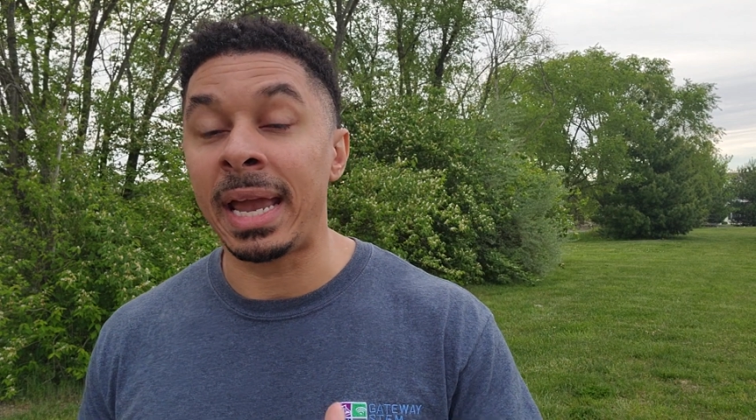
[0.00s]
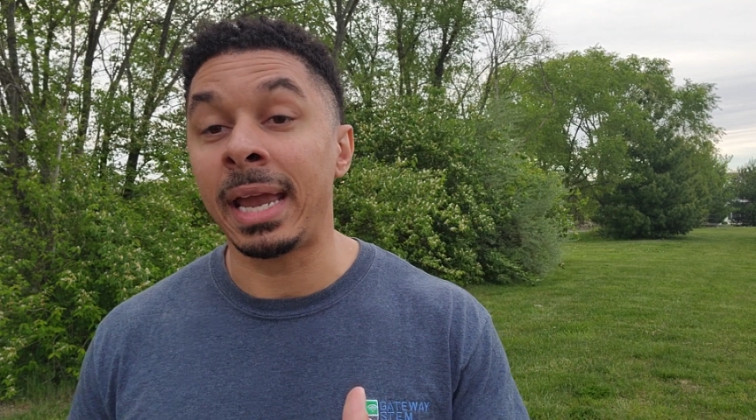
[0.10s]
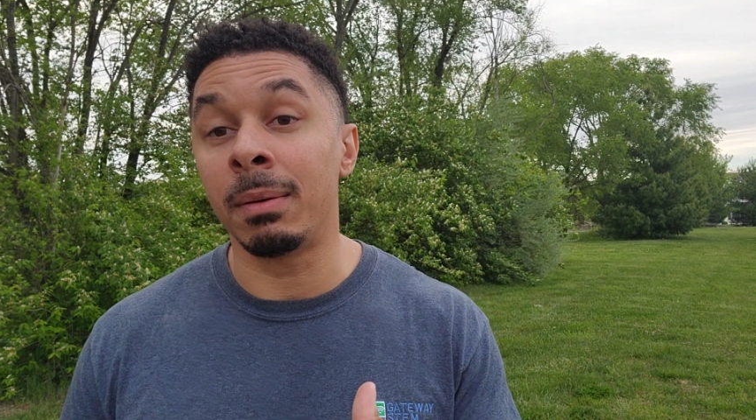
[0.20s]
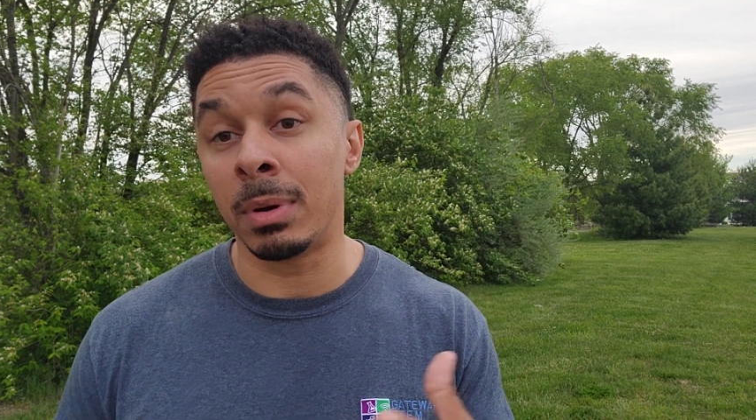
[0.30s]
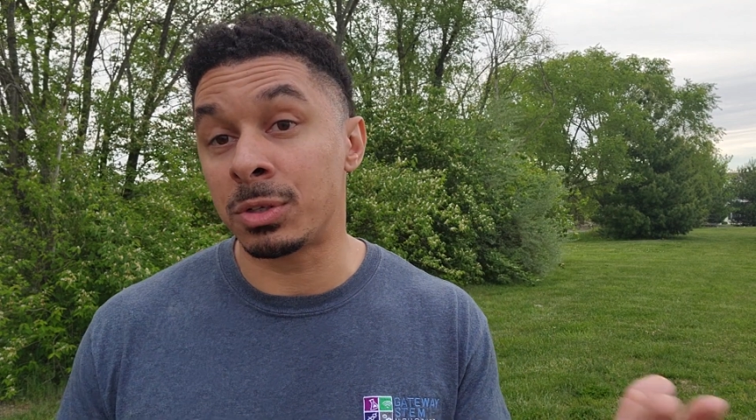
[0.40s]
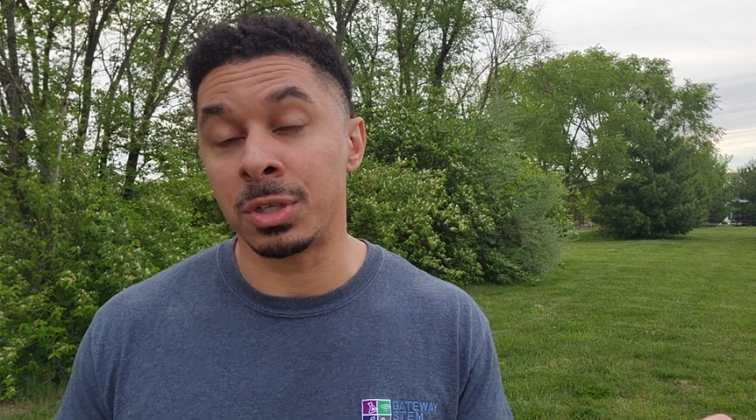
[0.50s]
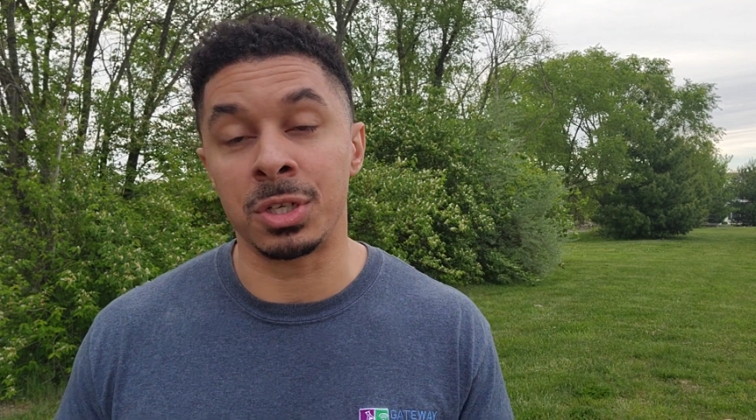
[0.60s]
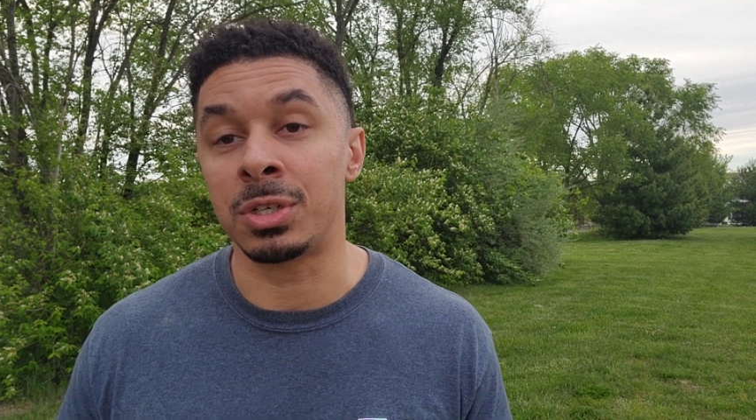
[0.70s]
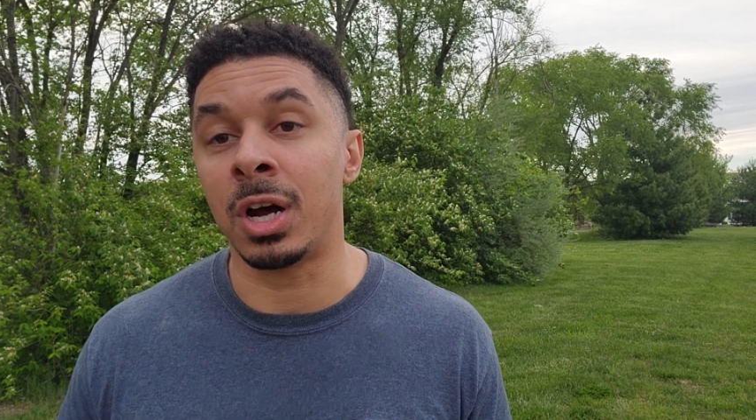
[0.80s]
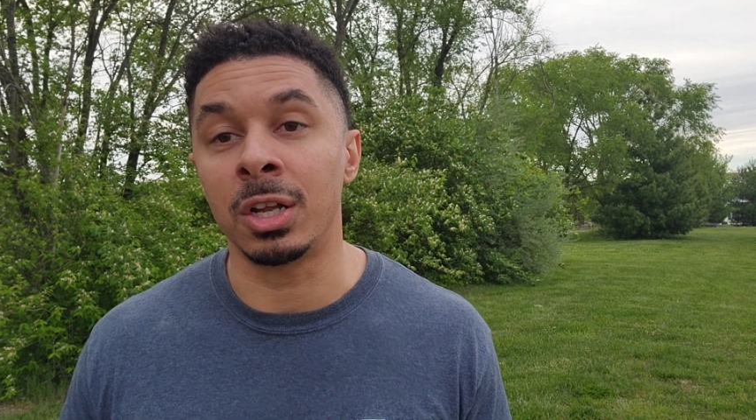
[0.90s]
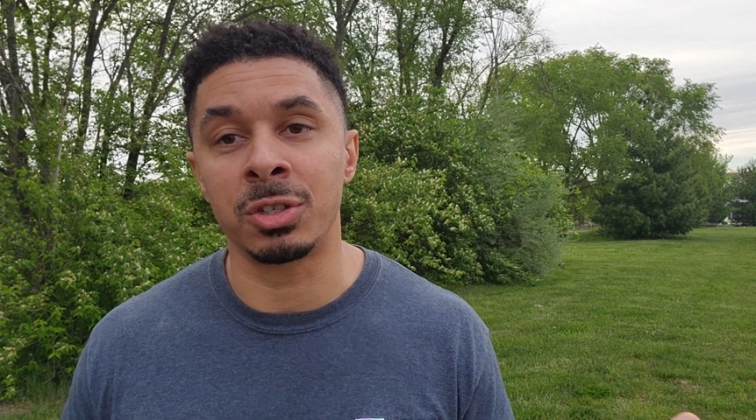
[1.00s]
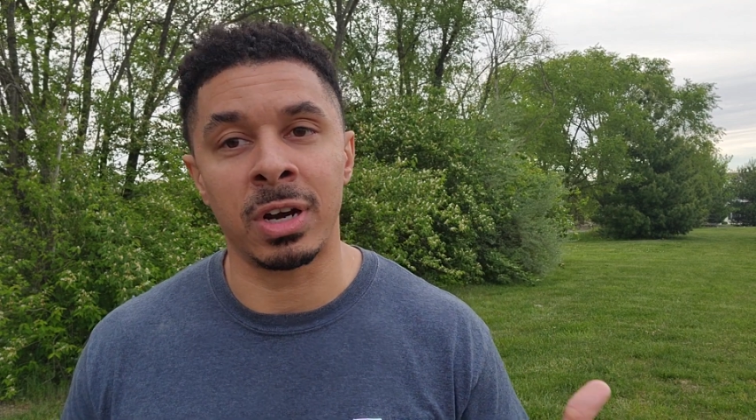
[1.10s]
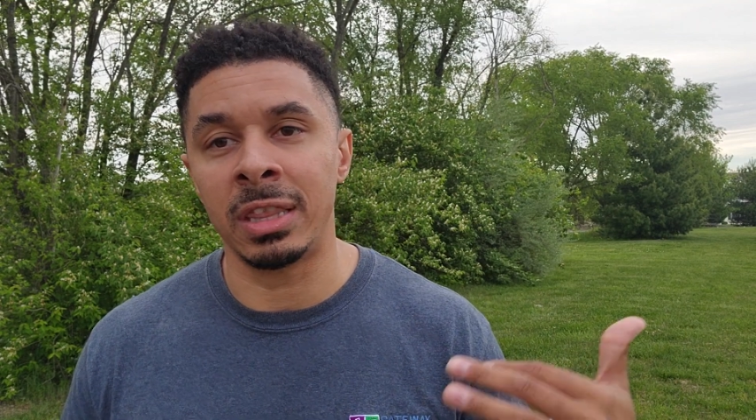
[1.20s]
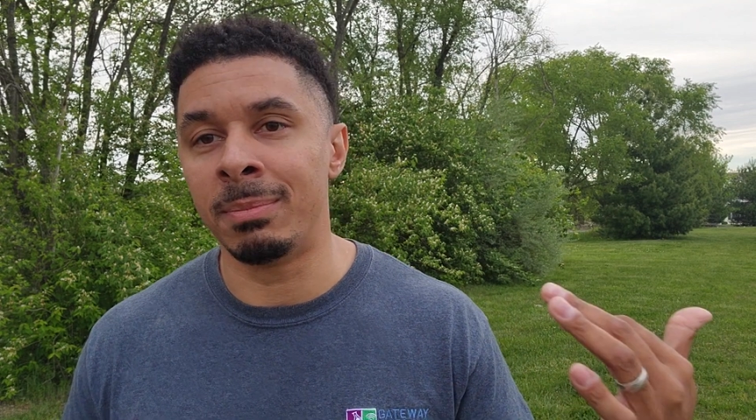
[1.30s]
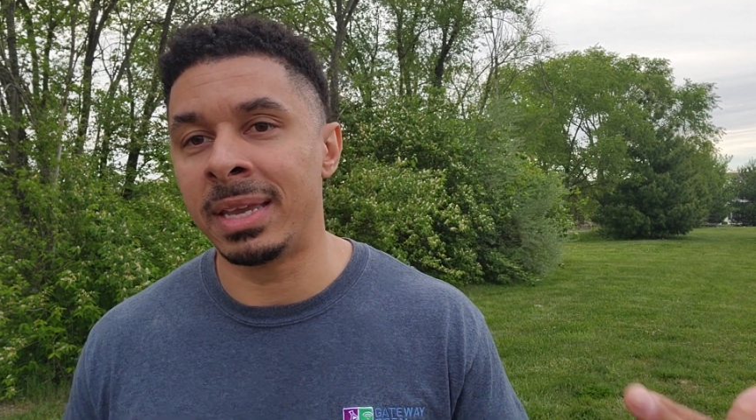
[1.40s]
and mostly just knowledge
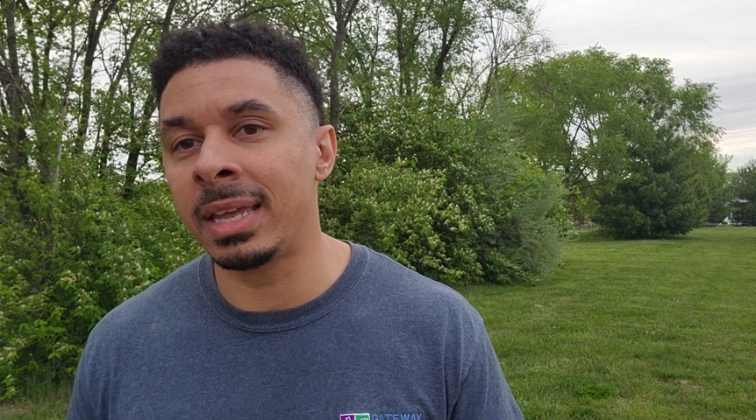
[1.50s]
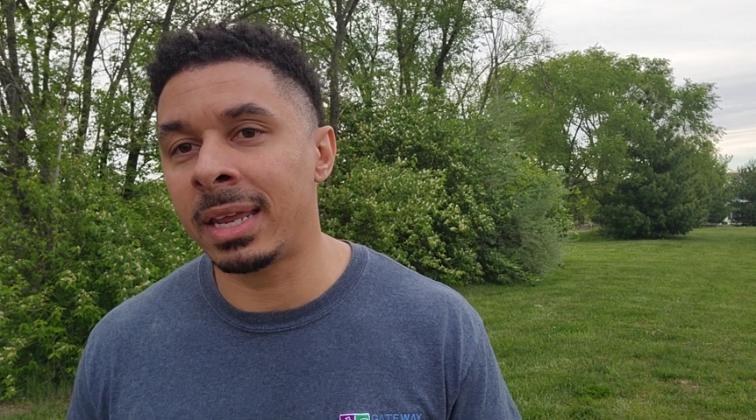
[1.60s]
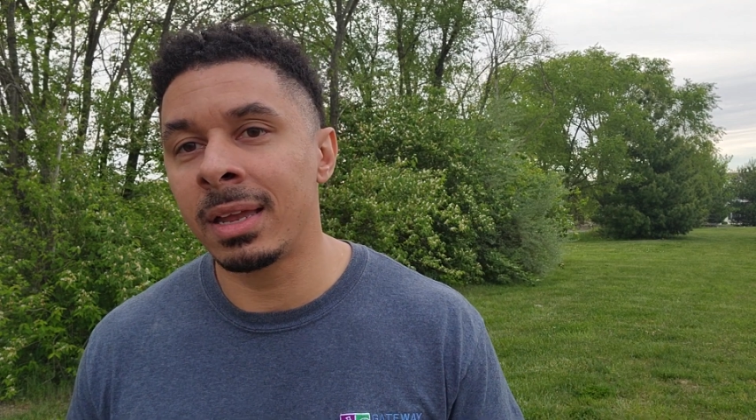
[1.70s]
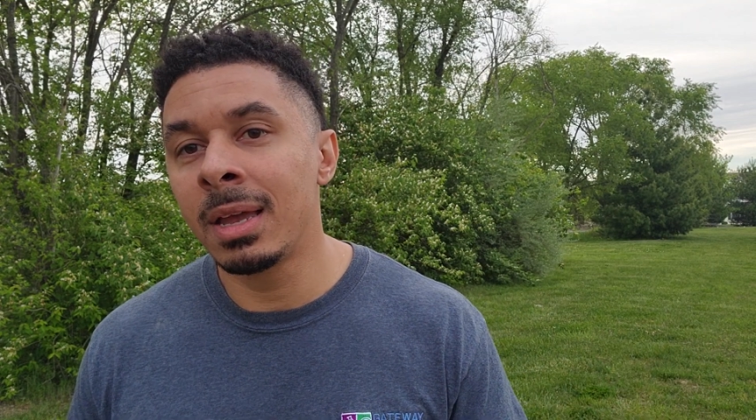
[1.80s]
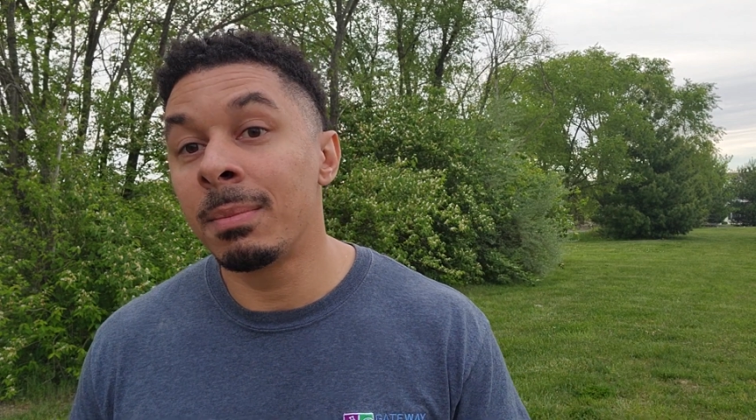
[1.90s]
right in the beginning.